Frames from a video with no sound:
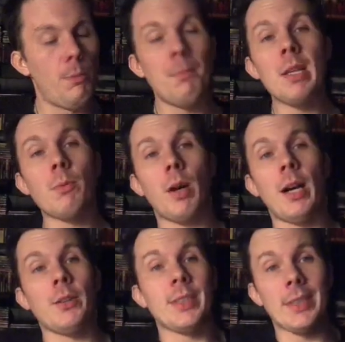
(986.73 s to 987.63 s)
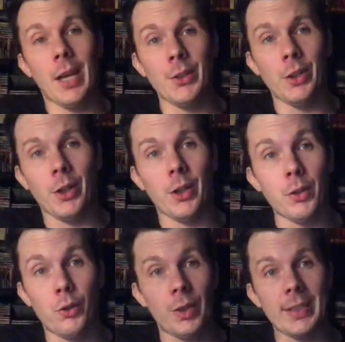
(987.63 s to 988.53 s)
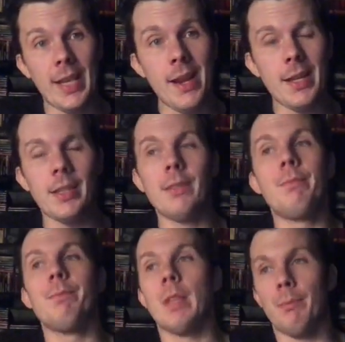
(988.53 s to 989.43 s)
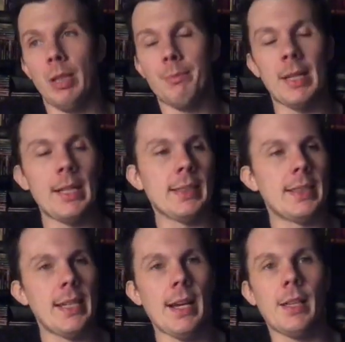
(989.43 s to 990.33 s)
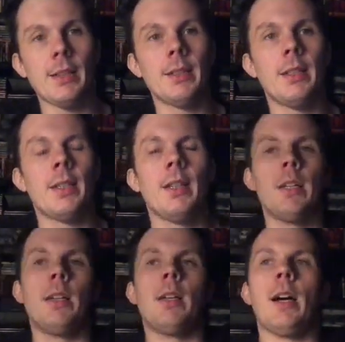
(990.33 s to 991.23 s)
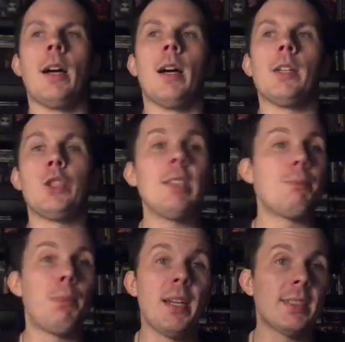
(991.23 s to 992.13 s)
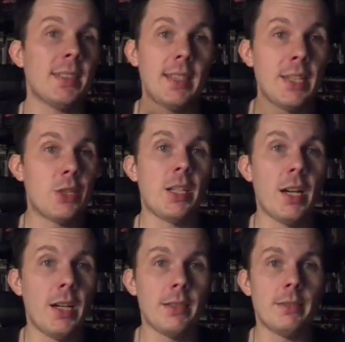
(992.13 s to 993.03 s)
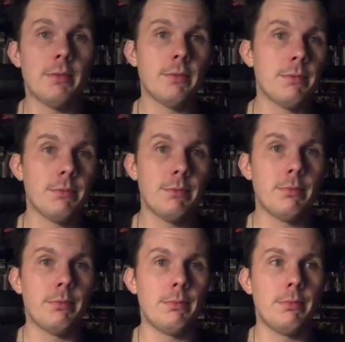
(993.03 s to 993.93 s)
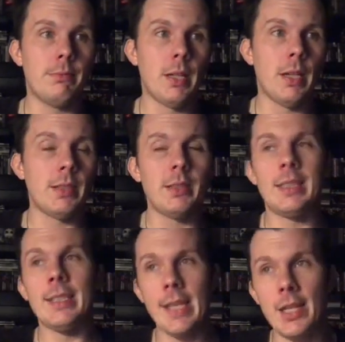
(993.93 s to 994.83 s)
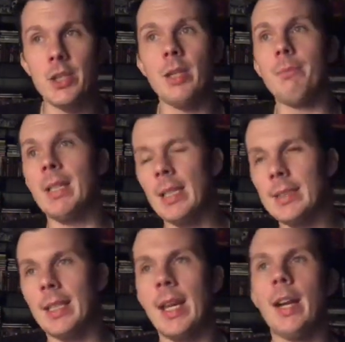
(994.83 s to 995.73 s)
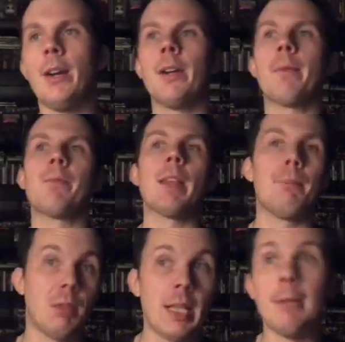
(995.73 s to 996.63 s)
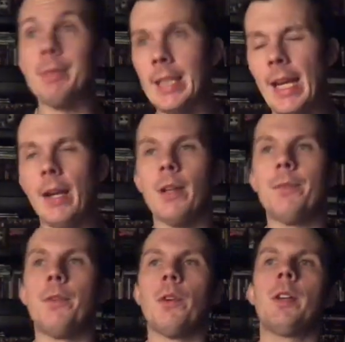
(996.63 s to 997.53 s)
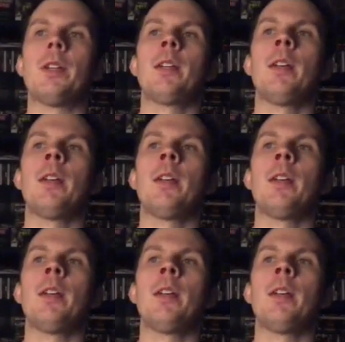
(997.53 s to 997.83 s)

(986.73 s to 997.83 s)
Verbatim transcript: Meanwhile, this other girl, Chris Hagen, played by Nancy Allen, uh, she's pissed that she got a detention because of Carrie, blames Carrie for it.